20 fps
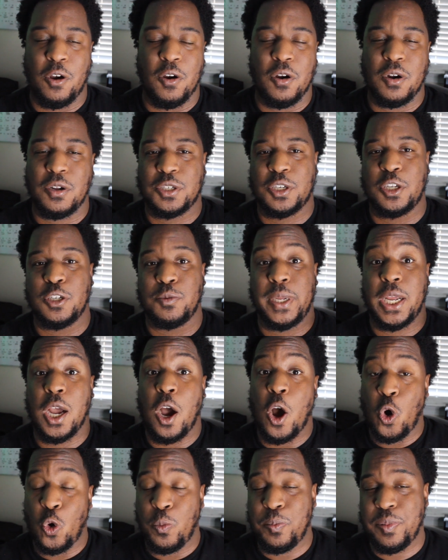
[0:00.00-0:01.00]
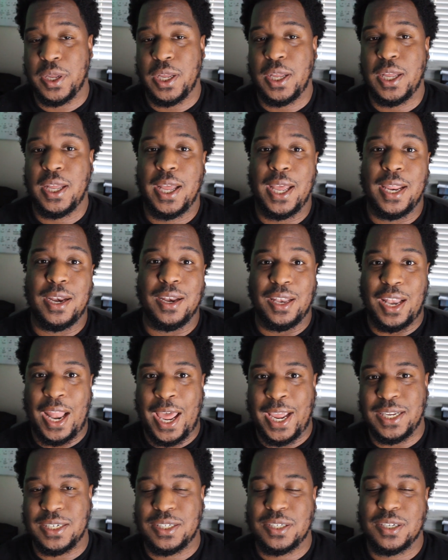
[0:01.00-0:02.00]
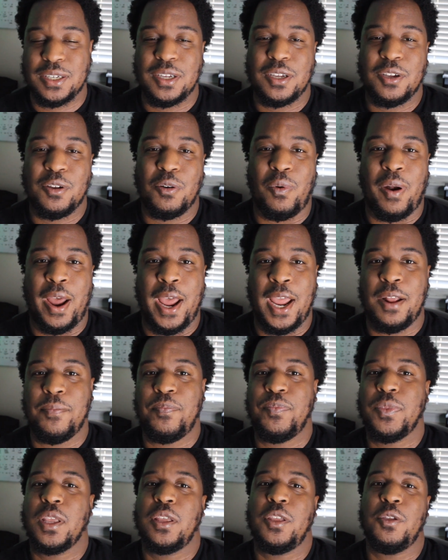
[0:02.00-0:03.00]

or excuse me, hope and light, right?